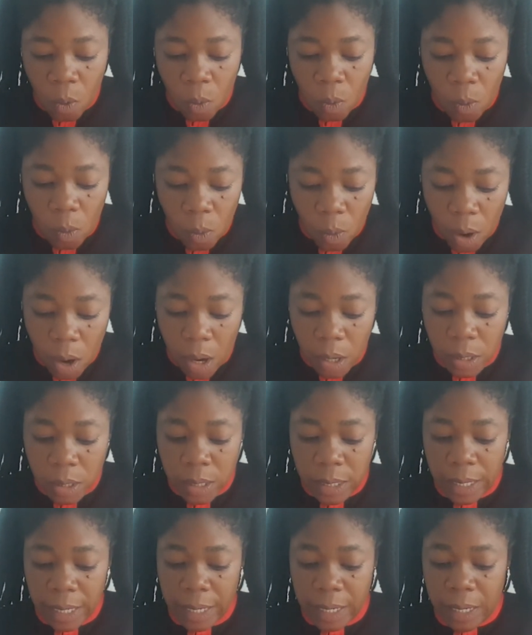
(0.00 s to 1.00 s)

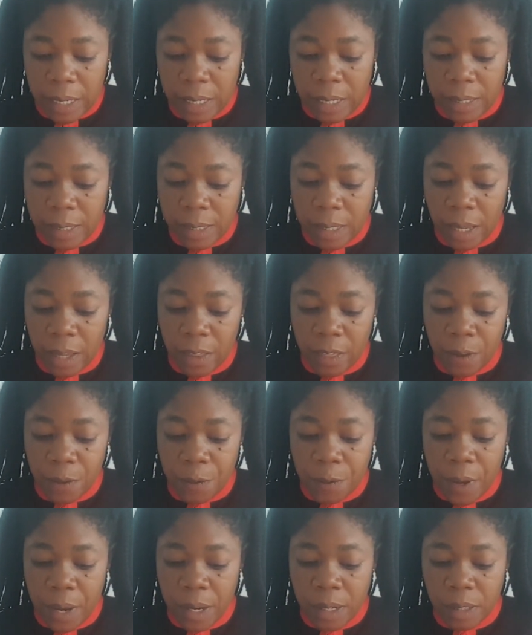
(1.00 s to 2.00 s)
What is the
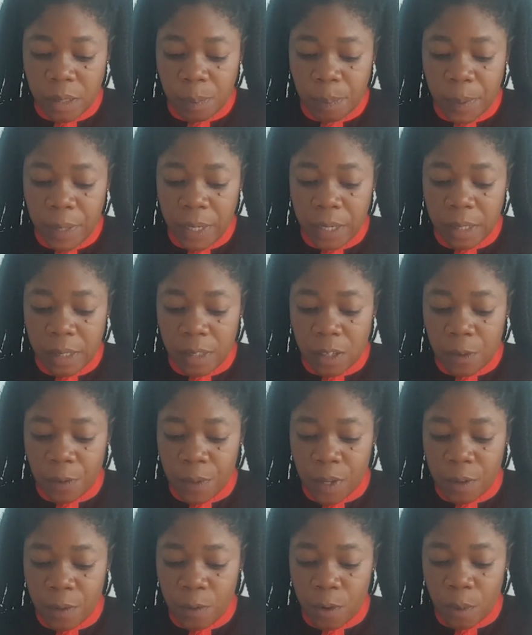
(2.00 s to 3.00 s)
first piece of
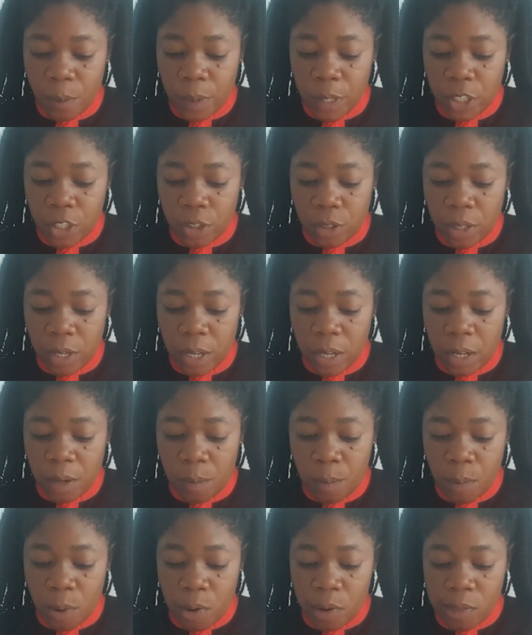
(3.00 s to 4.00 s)
information
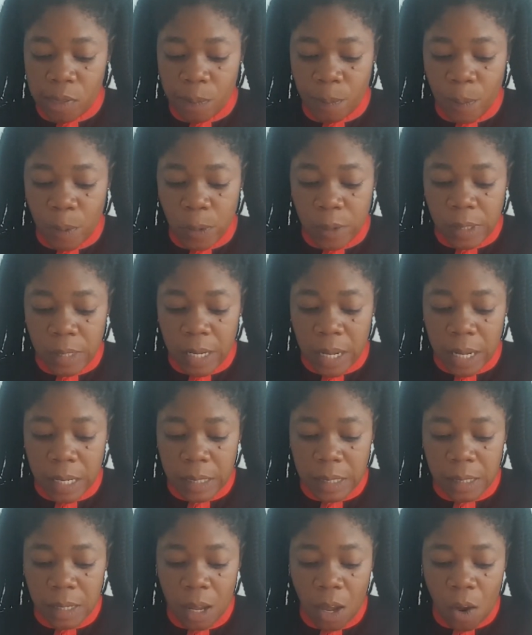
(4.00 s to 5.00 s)
in both
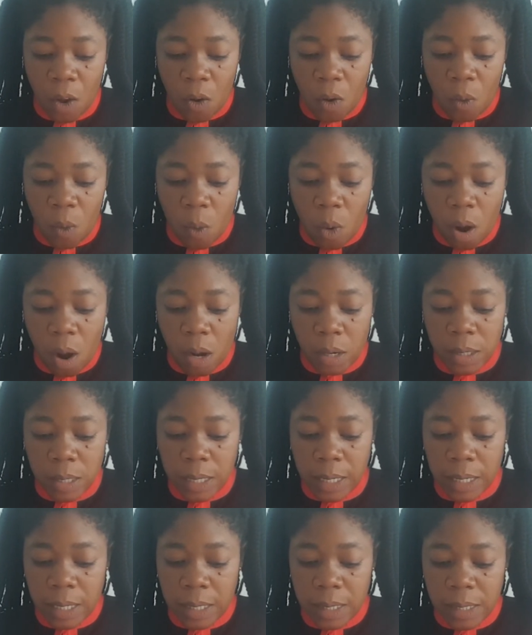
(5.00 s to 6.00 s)
postcards?
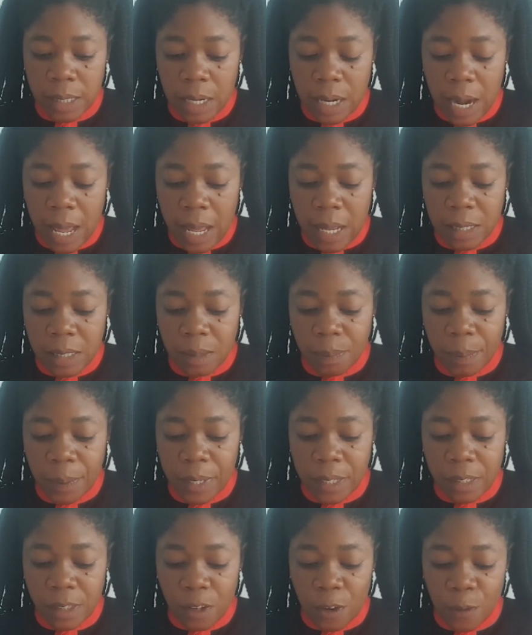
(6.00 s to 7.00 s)
What is the last
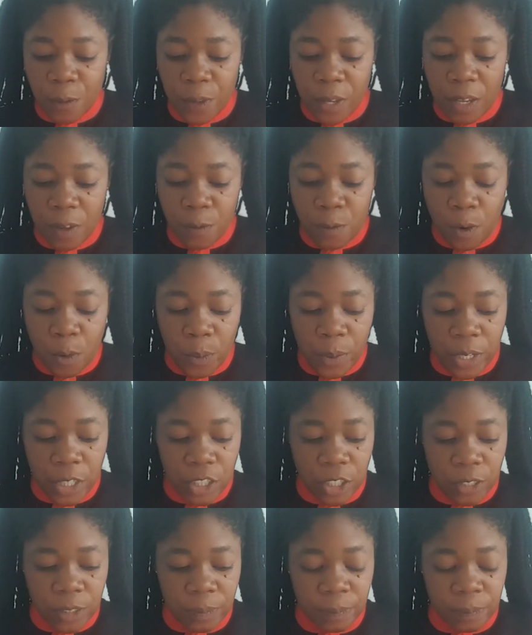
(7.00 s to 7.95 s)
piece of information?